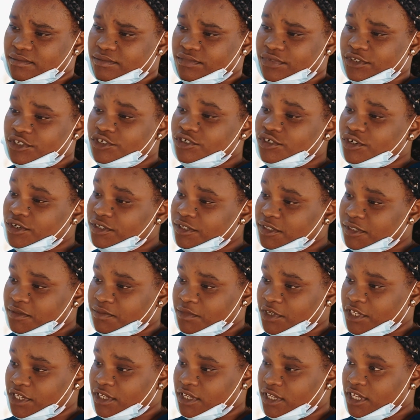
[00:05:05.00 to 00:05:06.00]
But trust
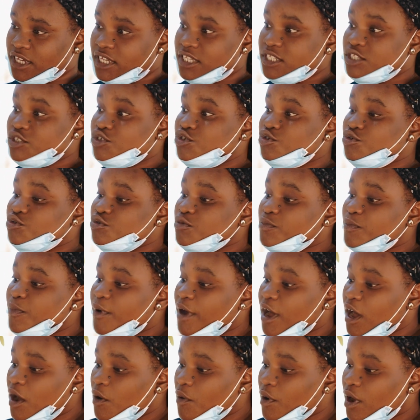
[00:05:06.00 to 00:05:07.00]
me, his true
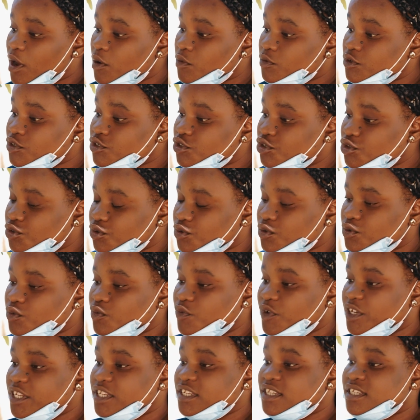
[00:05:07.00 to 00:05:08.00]
power was shown
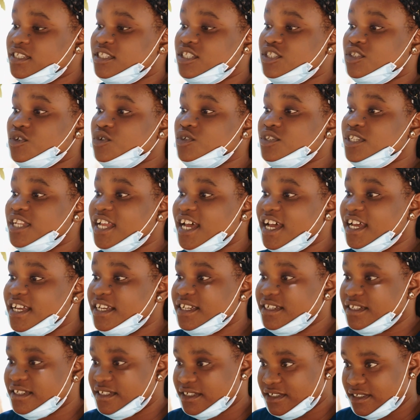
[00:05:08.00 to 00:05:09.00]
when his son
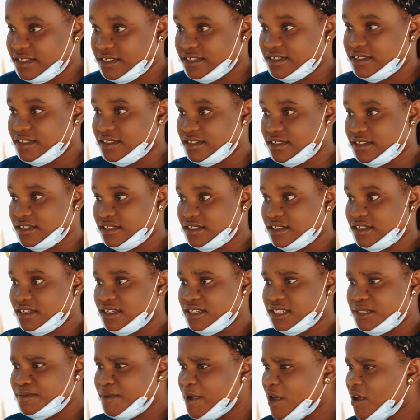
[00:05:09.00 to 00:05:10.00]
died.
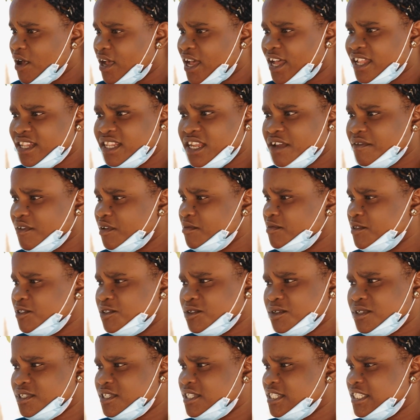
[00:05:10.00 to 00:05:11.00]
His power can never be
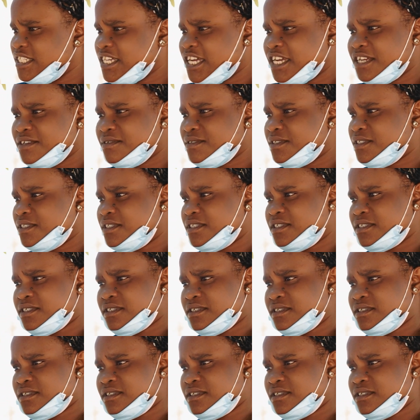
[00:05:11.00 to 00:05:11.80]
shown entirely.